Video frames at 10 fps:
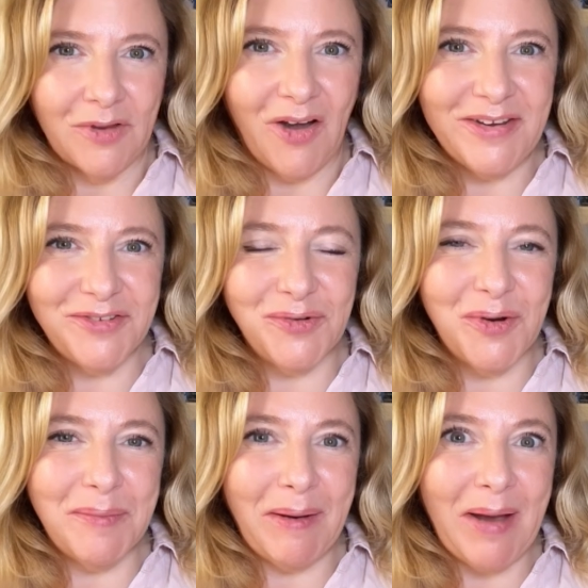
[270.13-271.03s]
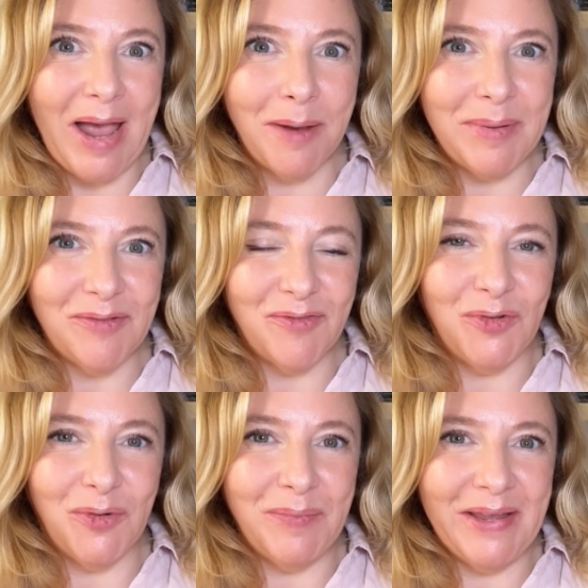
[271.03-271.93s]
I talk about habit
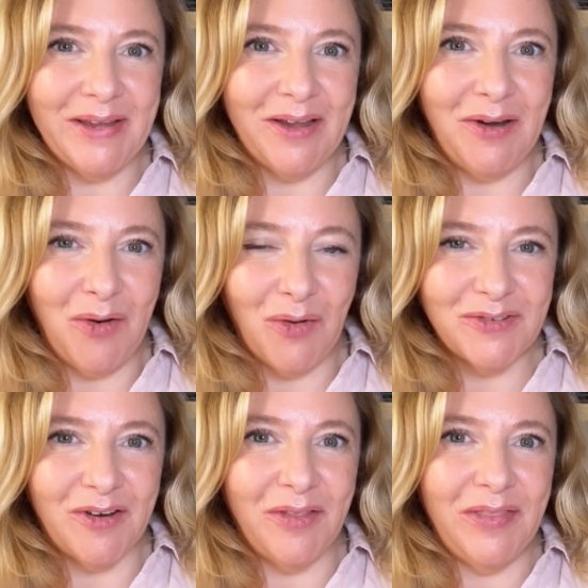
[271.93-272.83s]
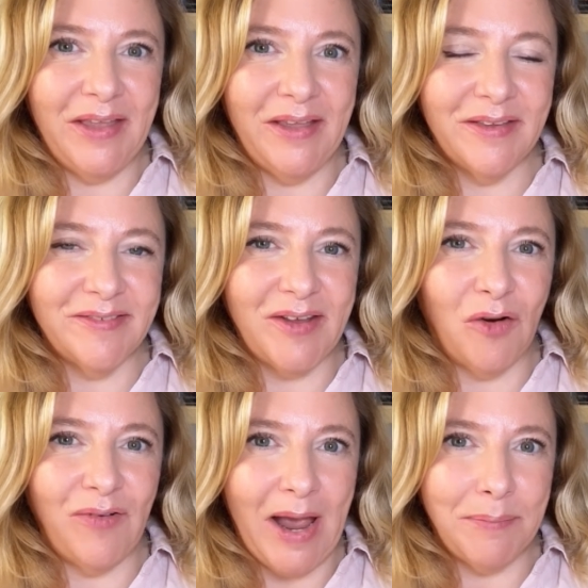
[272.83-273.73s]
forming a lot, and I think
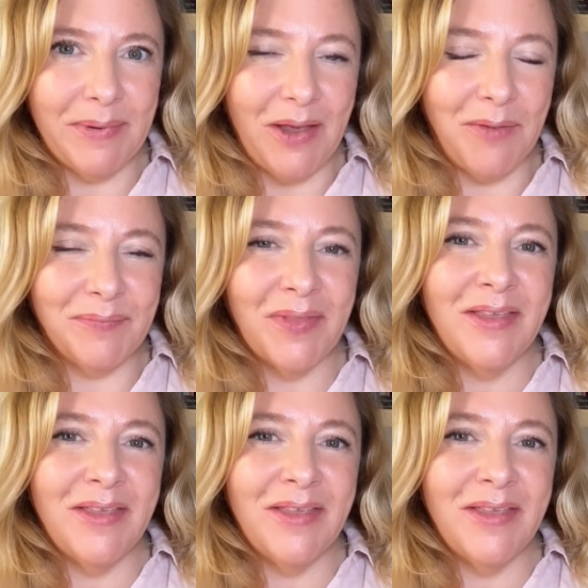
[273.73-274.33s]
self-talk